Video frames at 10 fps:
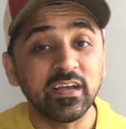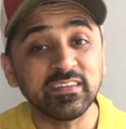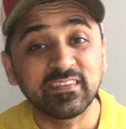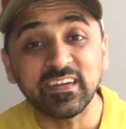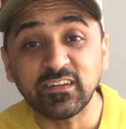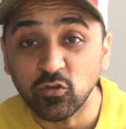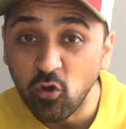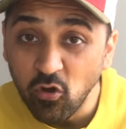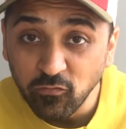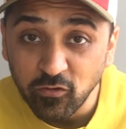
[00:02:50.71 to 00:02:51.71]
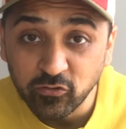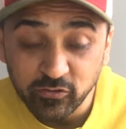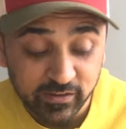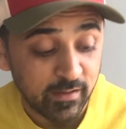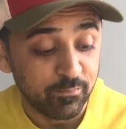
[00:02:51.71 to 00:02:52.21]
guys, that's all for
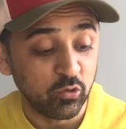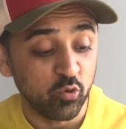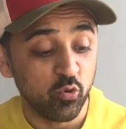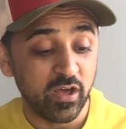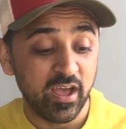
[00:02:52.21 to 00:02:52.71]
today's episode.